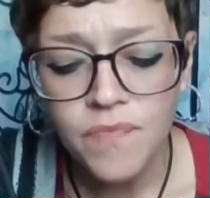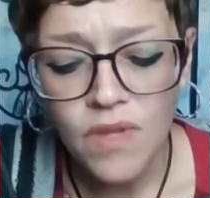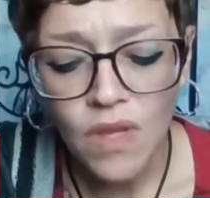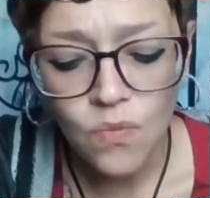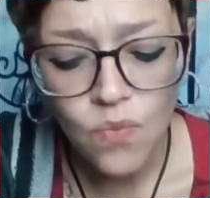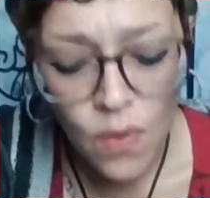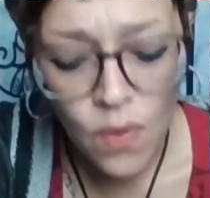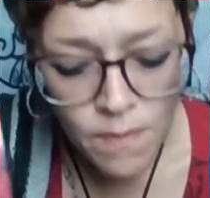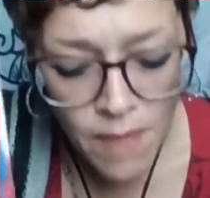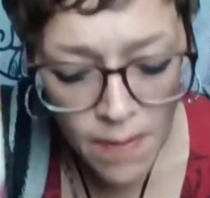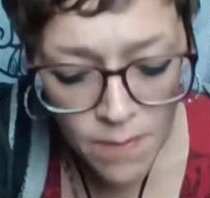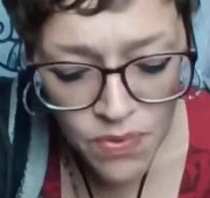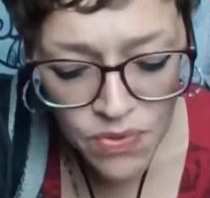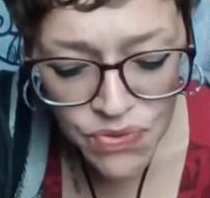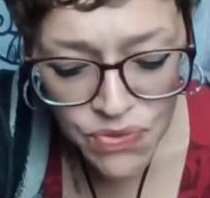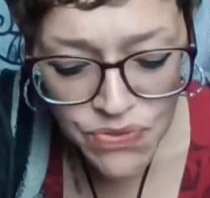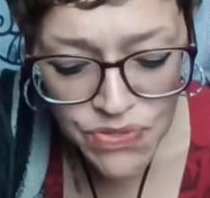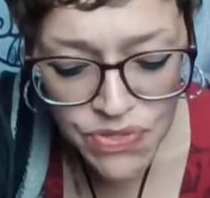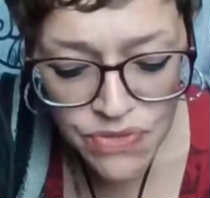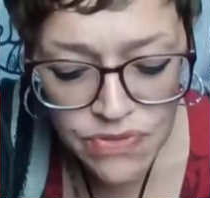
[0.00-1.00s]
Remember
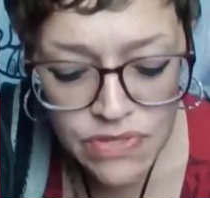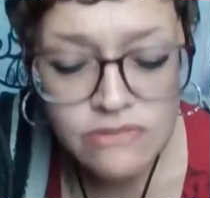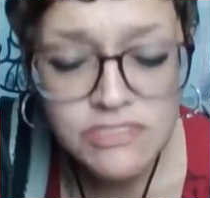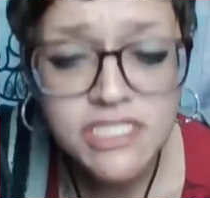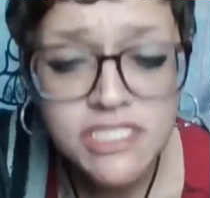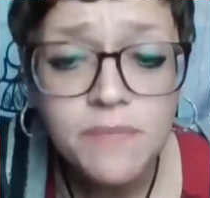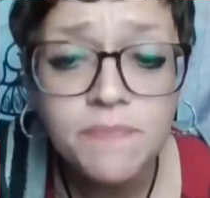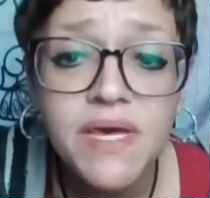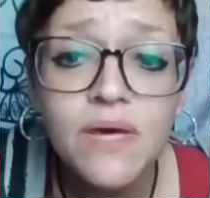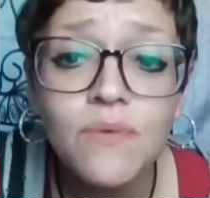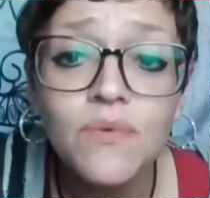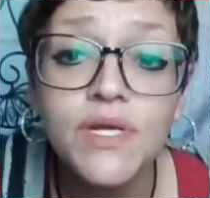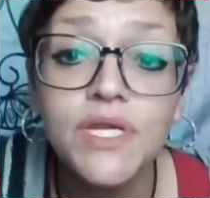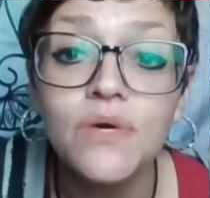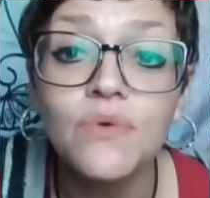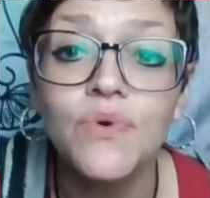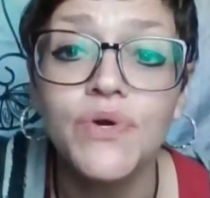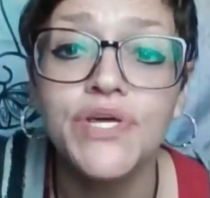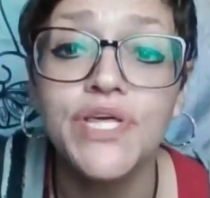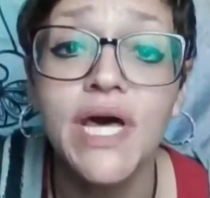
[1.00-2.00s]
who you used to be when you
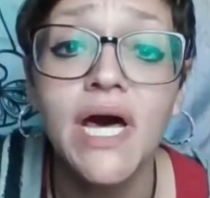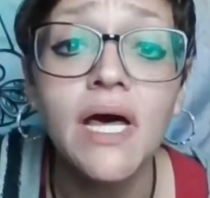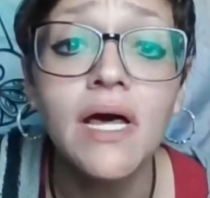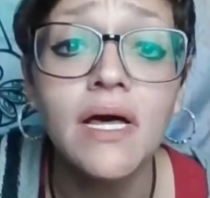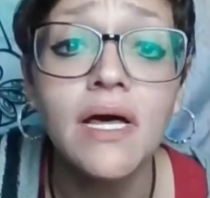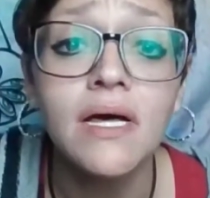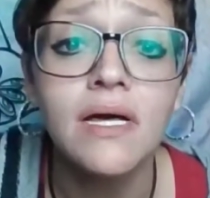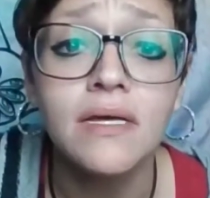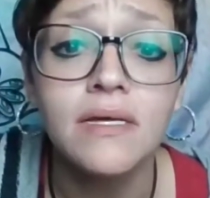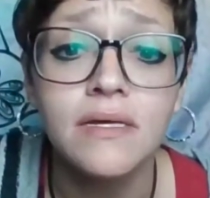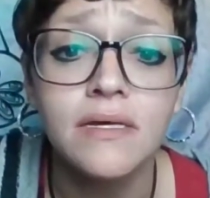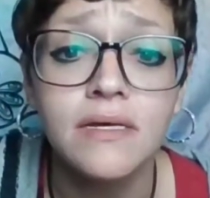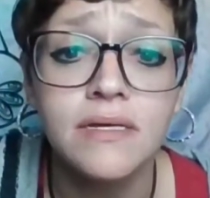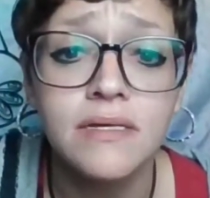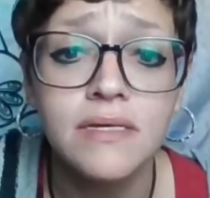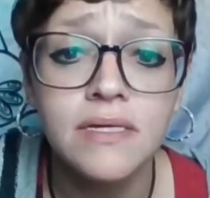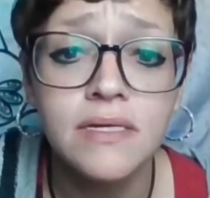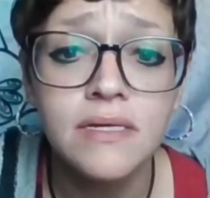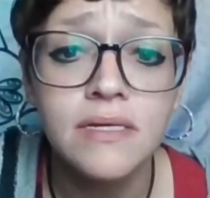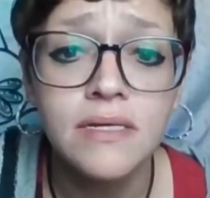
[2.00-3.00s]
were young.
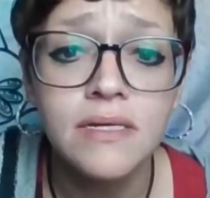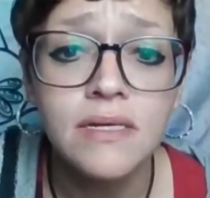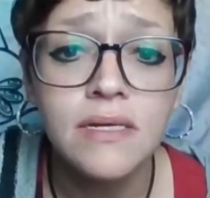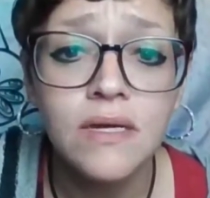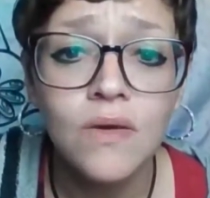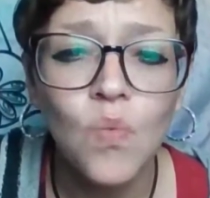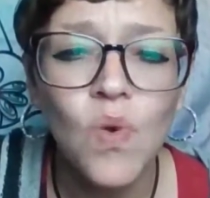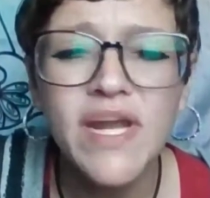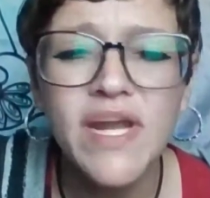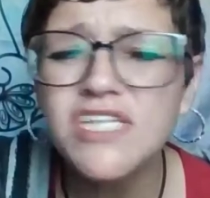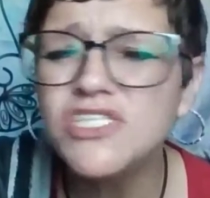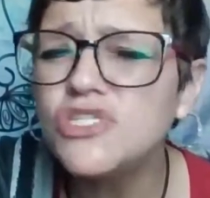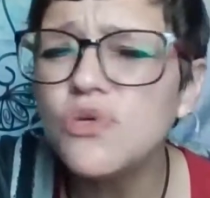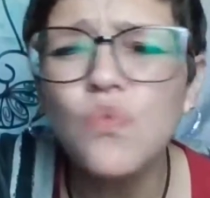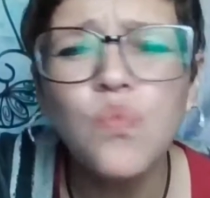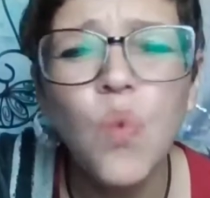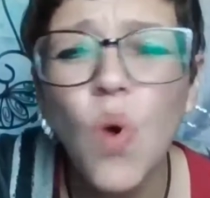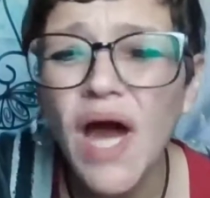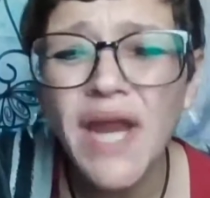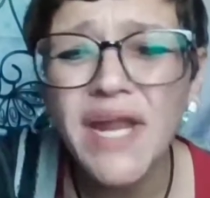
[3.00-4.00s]
What did you
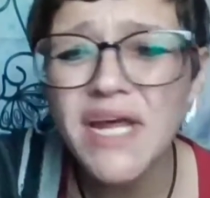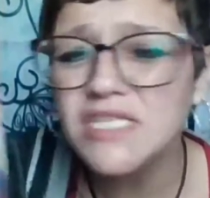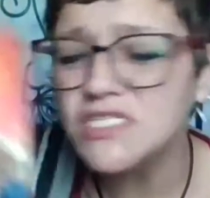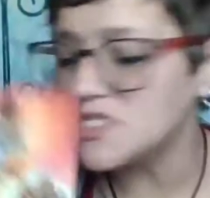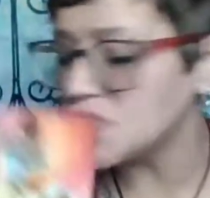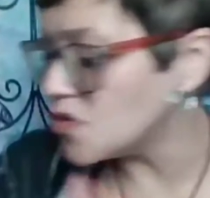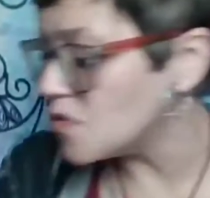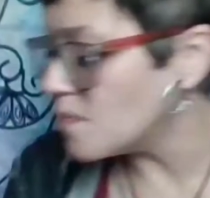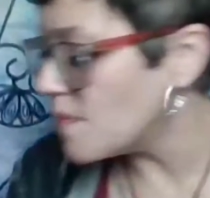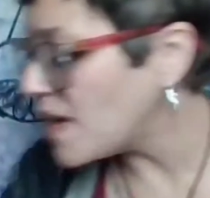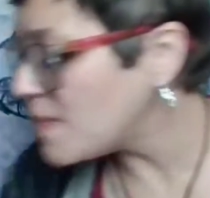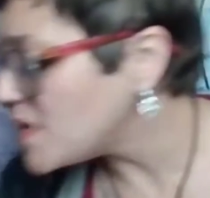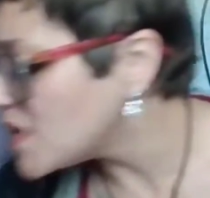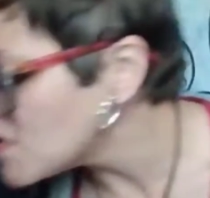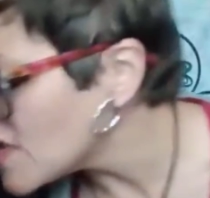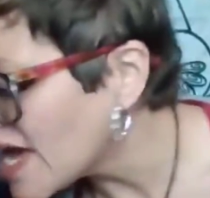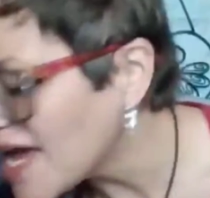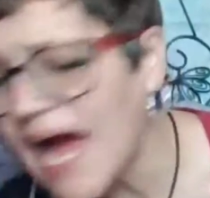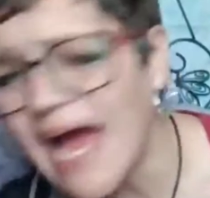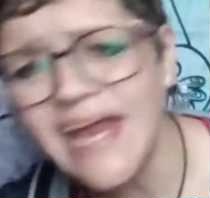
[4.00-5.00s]
want to do? Maybe you're
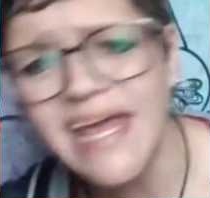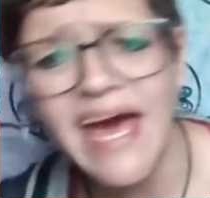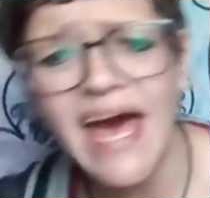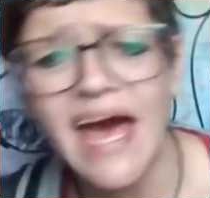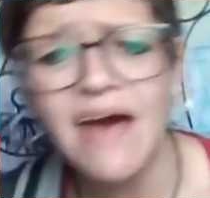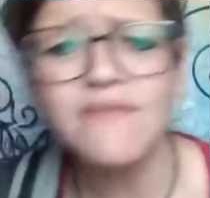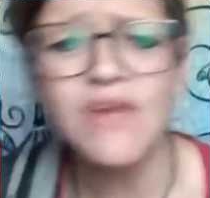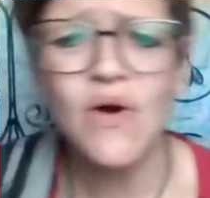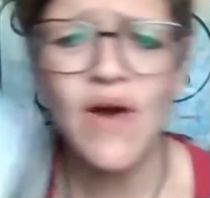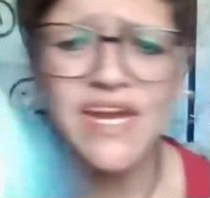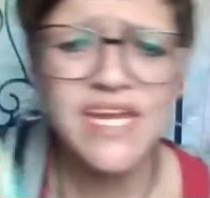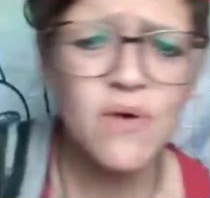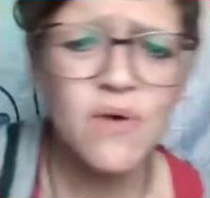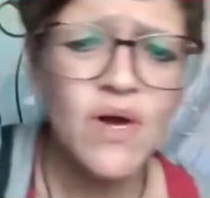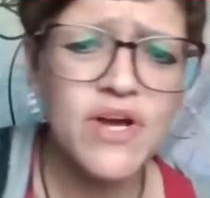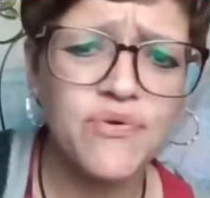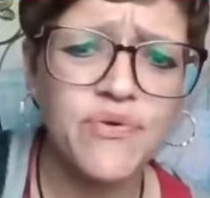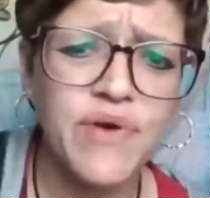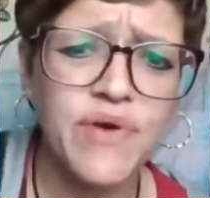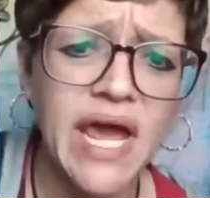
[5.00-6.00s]
like, Heidi, I have no idea what
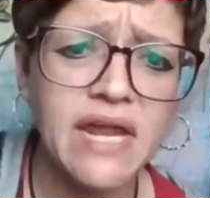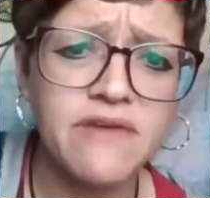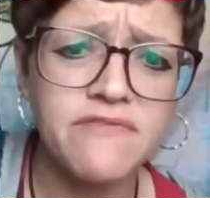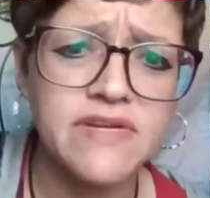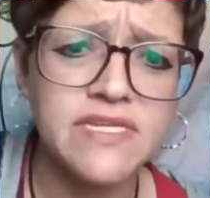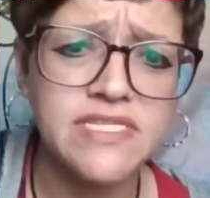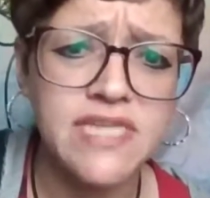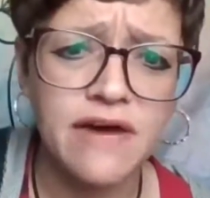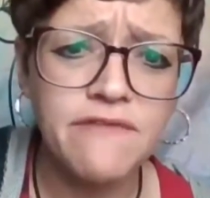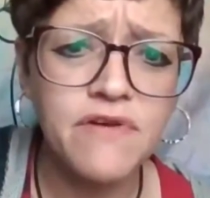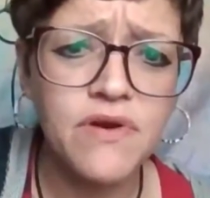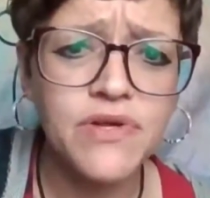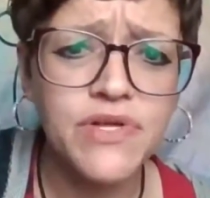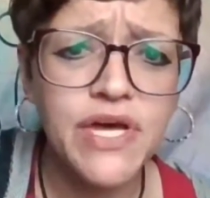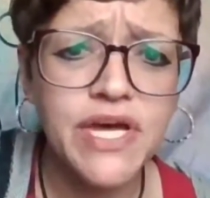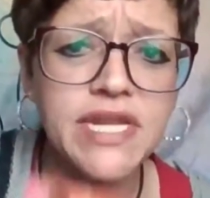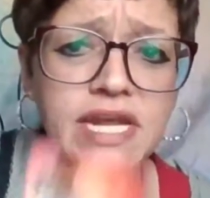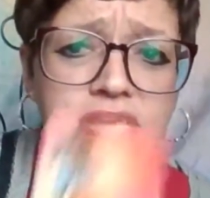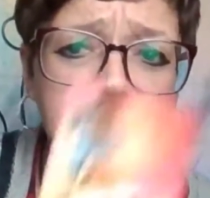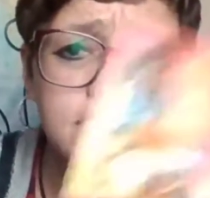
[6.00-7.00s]
creative endeavor.
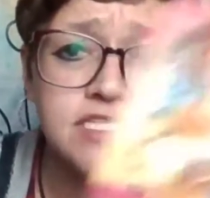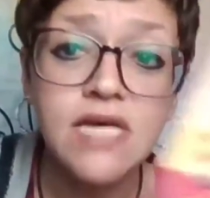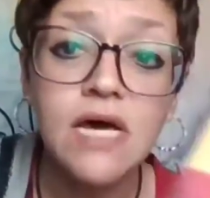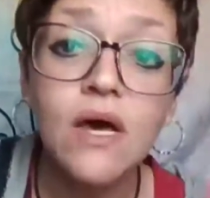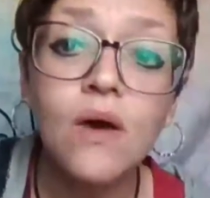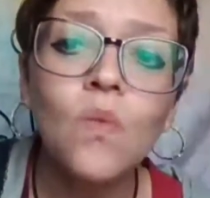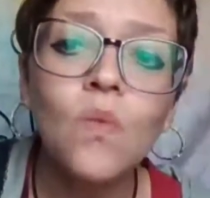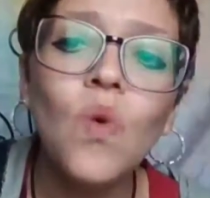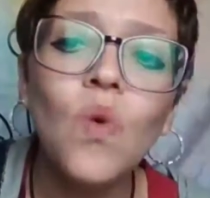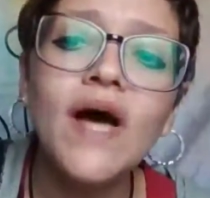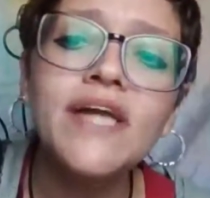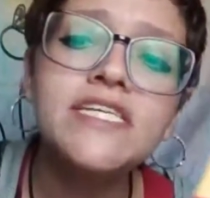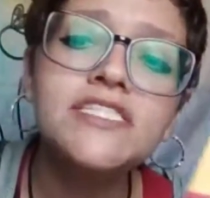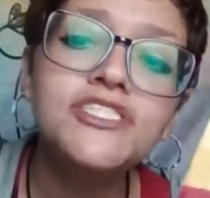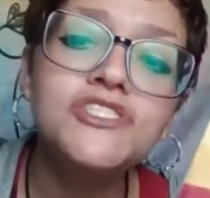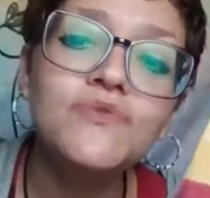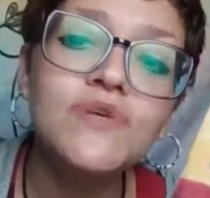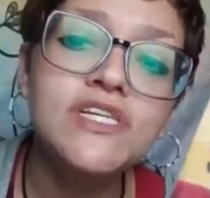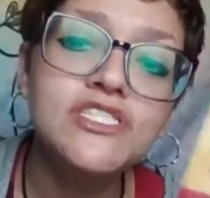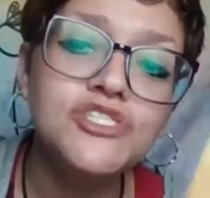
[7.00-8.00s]
Goodness, what did
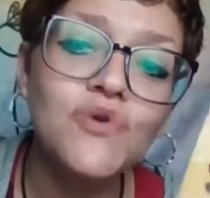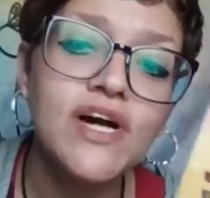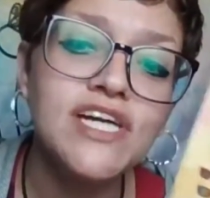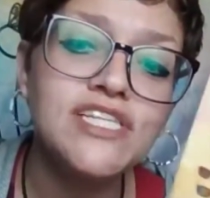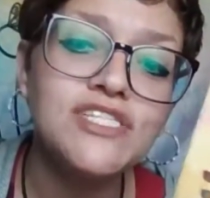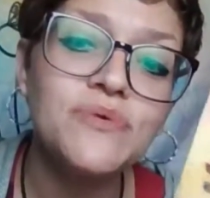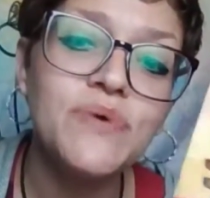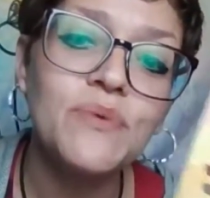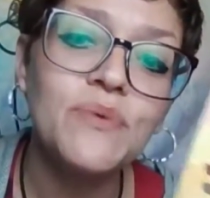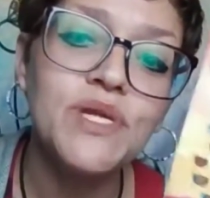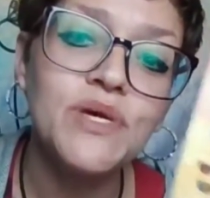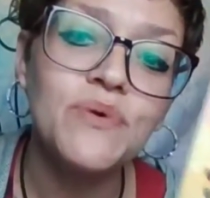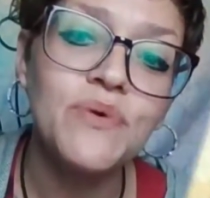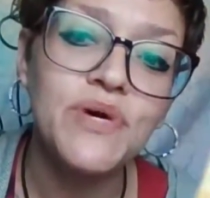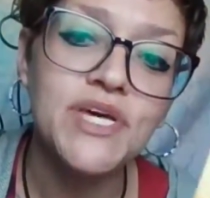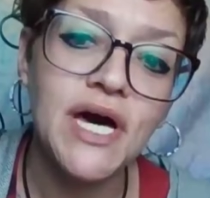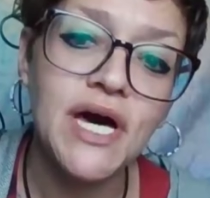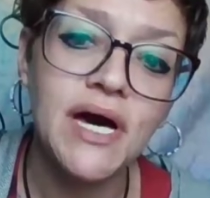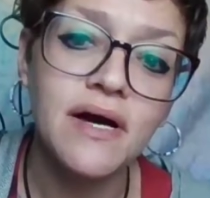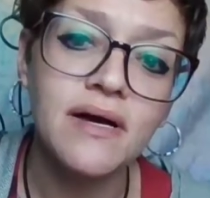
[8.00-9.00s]
you enjoy doing when you were
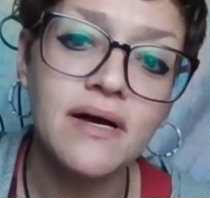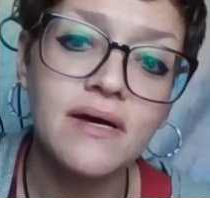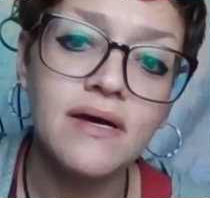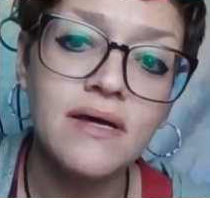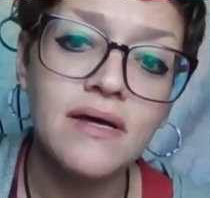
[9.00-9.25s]
young?